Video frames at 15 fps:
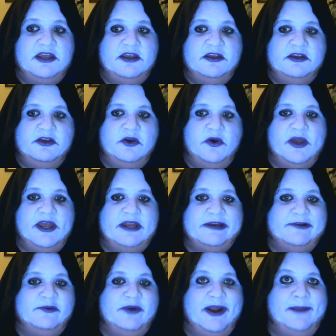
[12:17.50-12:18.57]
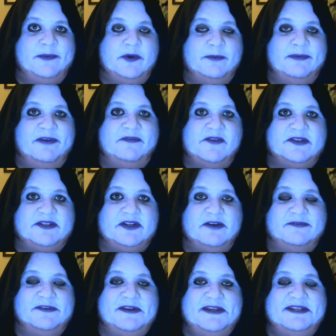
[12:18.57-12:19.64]
Go ahead and grab your
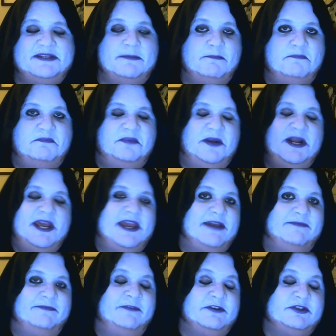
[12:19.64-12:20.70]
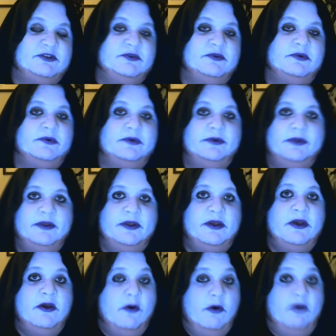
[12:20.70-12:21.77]
Mephistopheles and play him for 2.
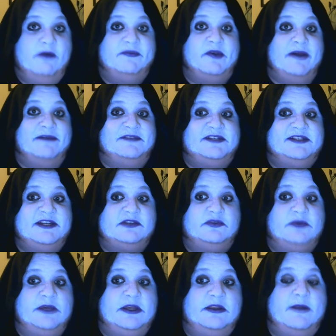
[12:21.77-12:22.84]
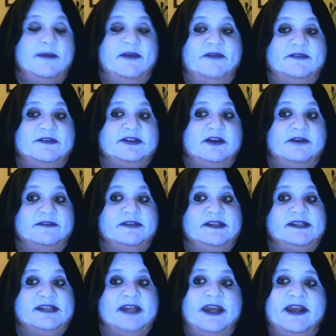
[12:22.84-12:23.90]
Or if you have 6 will and a Mephistopheles
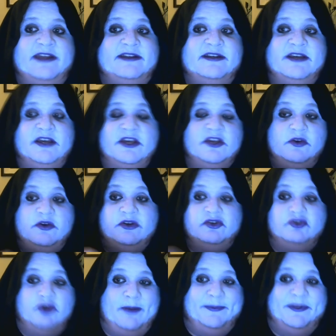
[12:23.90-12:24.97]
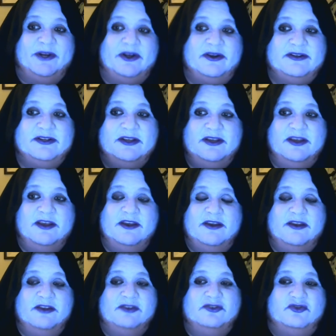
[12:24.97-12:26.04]
in hand, you can drop an art,
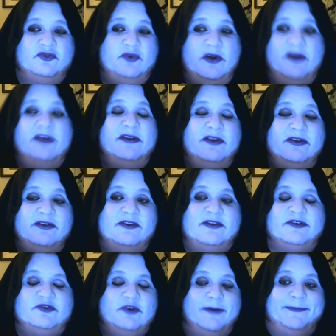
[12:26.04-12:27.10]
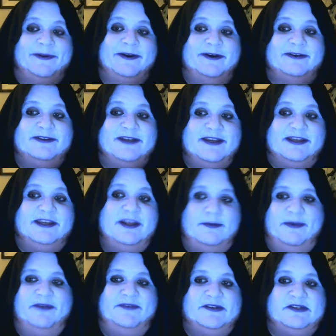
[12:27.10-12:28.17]
get a
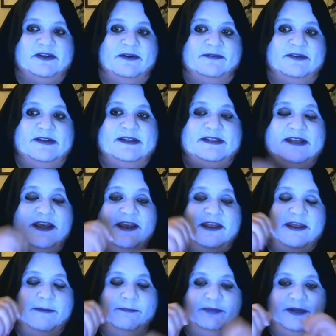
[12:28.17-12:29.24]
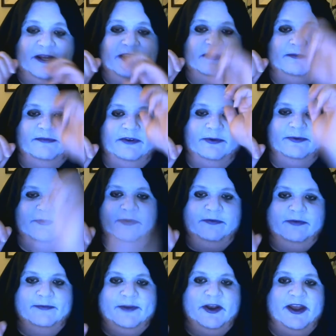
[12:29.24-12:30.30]
Mephistopheles, then play them one
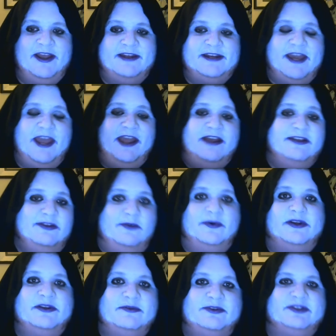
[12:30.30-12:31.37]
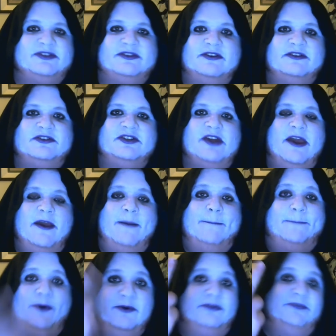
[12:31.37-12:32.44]
from your hand and the one you just searched,
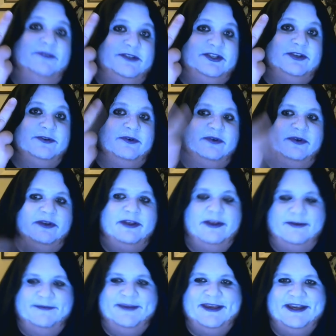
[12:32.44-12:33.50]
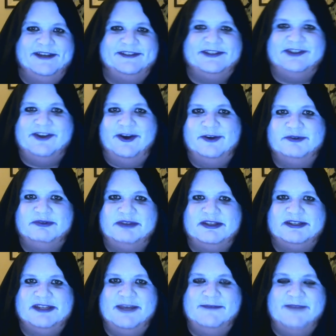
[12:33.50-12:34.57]
both for 2, because it's cards with the
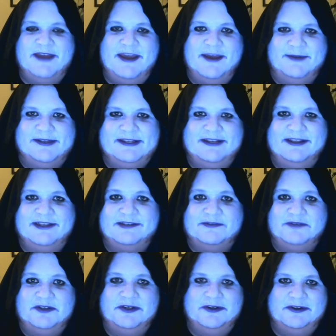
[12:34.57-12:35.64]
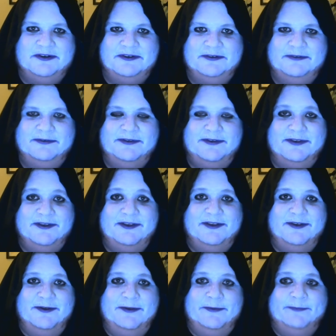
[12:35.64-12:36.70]
same name until end of turn.
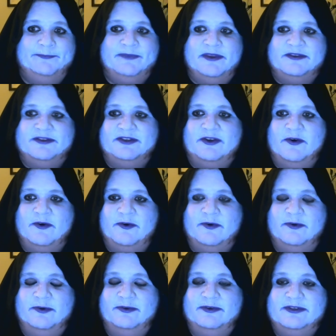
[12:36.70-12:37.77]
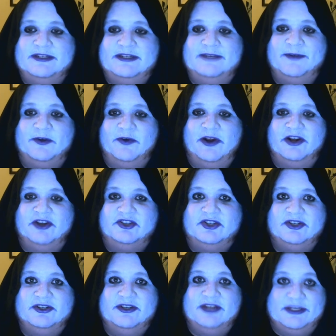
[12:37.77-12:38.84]
So, Demon Rush
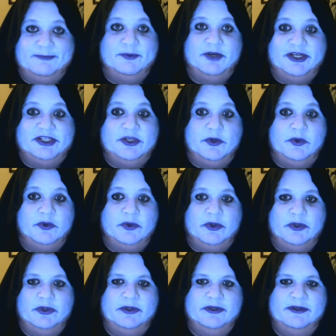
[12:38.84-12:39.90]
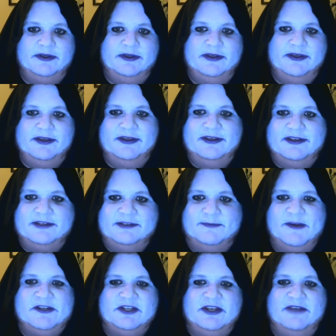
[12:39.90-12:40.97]
is pretty cool.
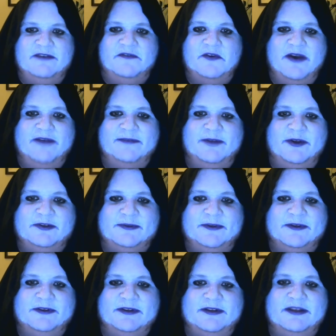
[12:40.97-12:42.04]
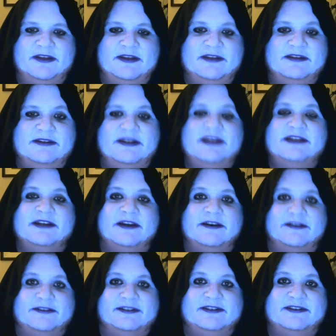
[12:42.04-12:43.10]
Especially if you have multiple neat
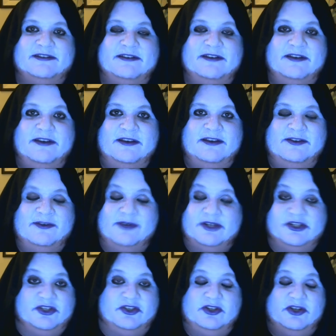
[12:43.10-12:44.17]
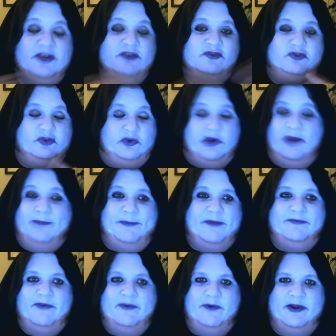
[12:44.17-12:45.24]
hearts. You can just drop
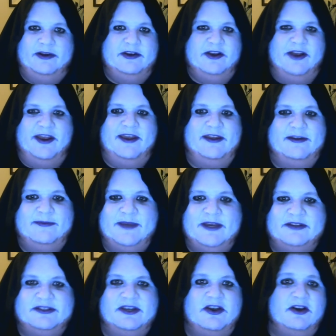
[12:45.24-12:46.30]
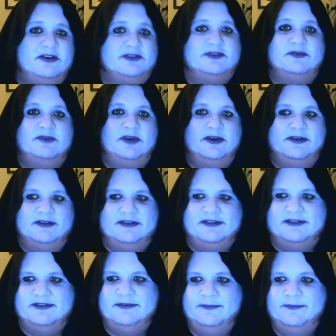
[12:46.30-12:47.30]
everyone in your hand because he costs 2 darkness.